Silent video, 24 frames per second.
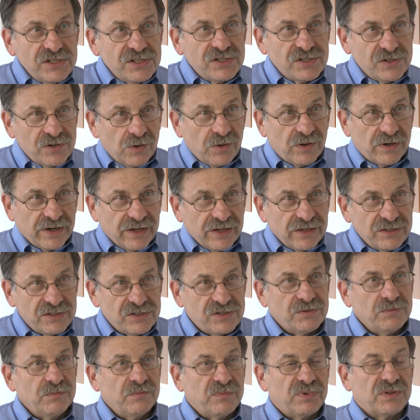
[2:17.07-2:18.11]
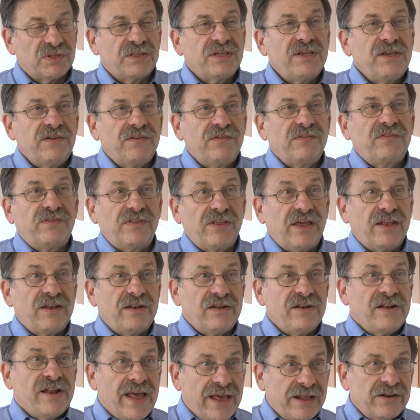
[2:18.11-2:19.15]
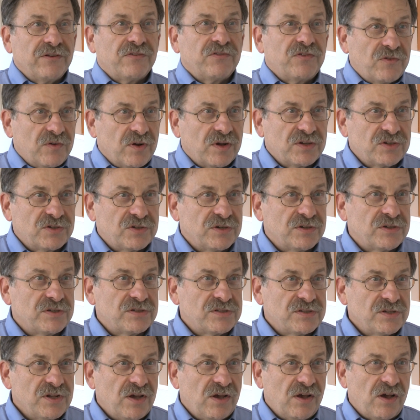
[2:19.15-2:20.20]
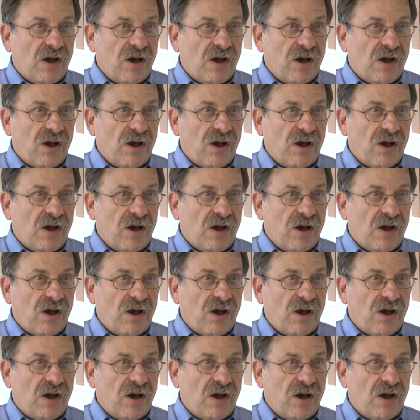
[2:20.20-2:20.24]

storage believes that nanostructures